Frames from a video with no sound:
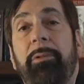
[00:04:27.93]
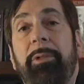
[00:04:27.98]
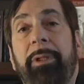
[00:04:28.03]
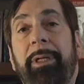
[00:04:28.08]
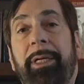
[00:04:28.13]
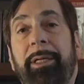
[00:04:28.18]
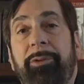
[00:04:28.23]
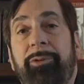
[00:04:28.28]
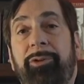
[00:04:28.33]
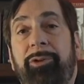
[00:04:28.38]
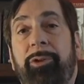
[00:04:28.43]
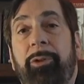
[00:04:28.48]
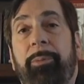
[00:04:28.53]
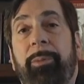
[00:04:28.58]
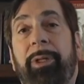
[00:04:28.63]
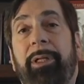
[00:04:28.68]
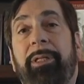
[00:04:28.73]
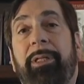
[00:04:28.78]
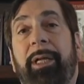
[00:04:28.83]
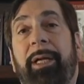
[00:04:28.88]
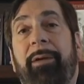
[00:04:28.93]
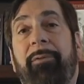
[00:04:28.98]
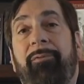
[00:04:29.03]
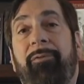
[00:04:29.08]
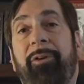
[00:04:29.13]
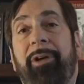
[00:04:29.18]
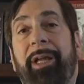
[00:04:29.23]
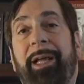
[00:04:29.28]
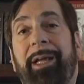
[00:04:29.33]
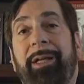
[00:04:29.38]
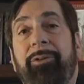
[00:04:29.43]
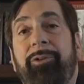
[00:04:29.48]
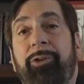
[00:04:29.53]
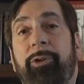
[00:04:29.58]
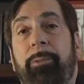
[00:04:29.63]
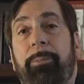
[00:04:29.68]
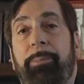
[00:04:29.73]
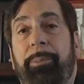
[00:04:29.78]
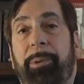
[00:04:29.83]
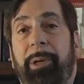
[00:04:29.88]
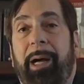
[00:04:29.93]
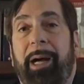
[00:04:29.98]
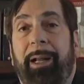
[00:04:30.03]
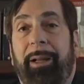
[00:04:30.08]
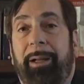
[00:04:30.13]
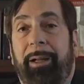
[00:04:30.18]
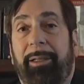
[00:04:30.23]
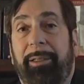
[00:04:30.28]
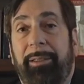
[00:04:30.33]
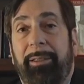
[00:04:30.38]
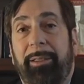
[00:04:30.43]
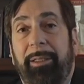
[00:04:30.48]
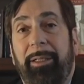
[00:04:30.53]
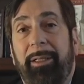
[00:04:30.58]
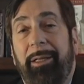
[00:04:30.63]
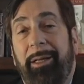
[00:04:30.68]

instrument, a financial product,